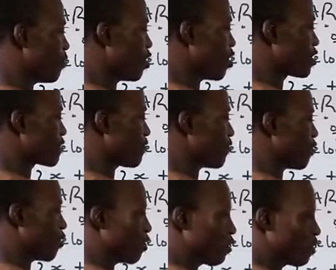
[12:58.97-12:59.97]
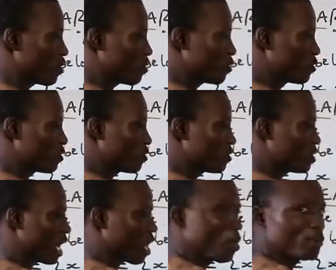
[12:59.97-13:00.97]
Plus 4.
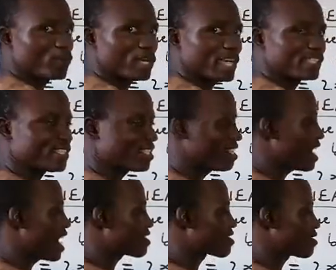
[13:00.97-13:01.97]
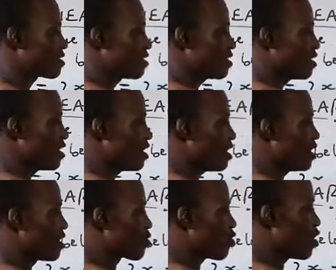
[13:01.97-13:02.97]
I hope you see that.
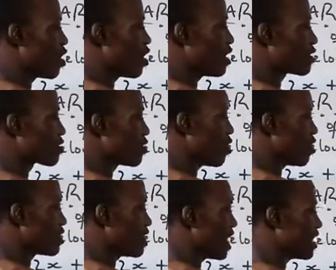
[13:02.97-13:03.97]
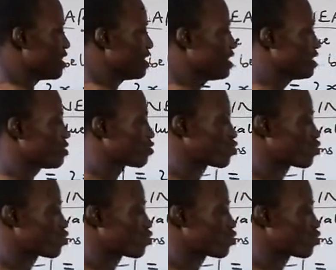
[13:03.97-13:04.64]
Equals ordinary